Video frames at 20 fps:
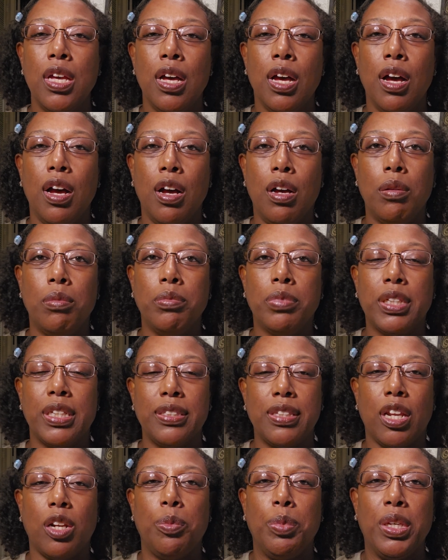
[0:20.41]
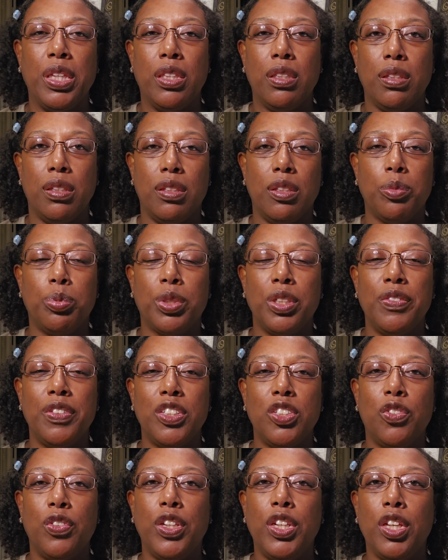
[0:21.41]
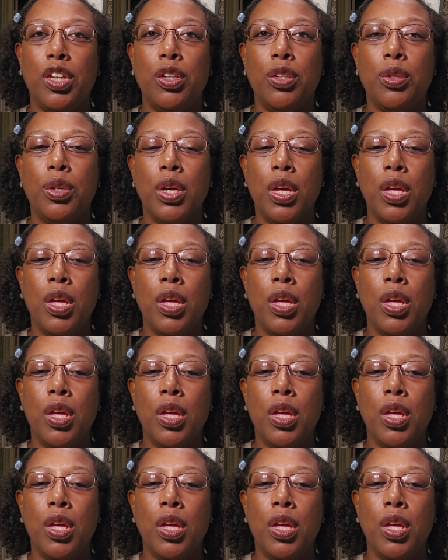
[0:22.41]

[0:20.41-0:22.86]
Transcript: because that'll be in the previous video.